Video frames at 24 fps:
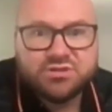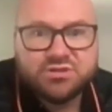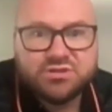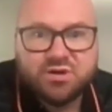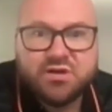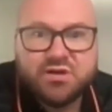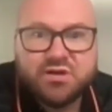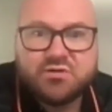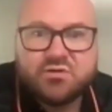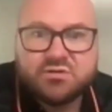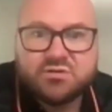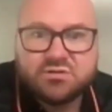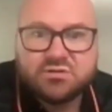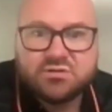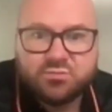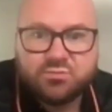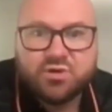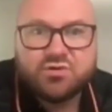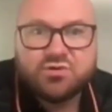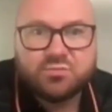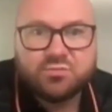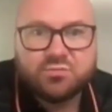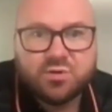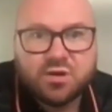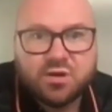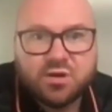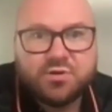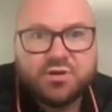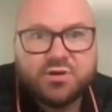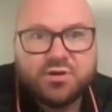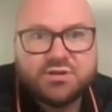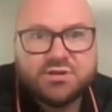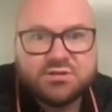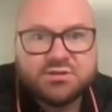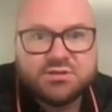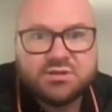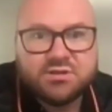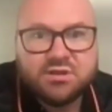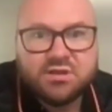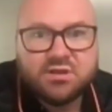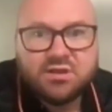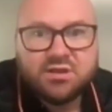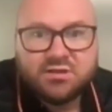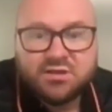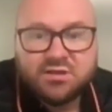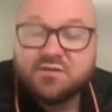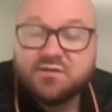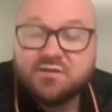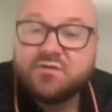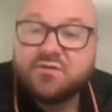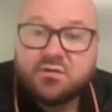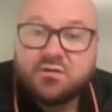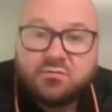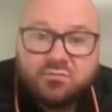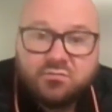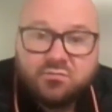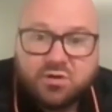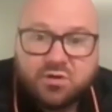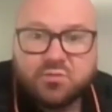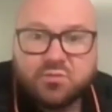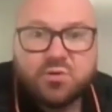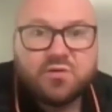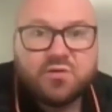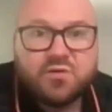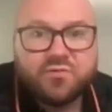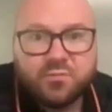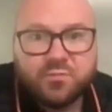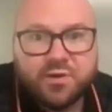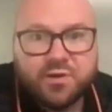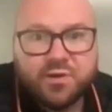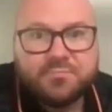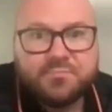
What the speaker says: So I own some rental properties that have done really well for me.